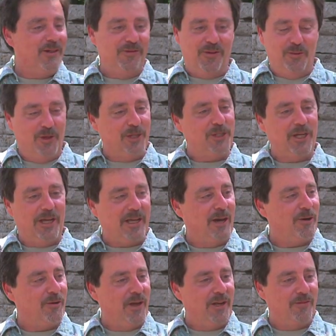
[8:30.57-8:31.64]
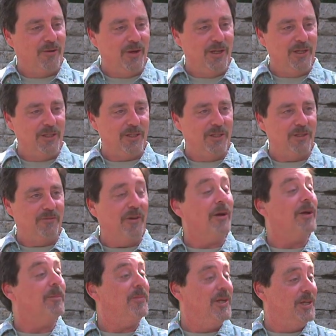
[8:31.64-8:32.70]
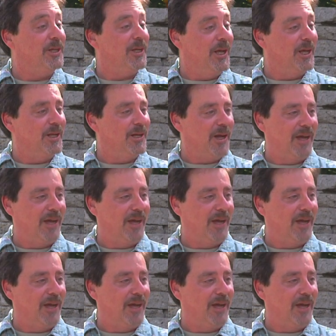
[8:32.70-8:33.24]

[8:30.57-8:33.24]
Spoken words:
If you want to check out Creative Greenness, it's very opinionated.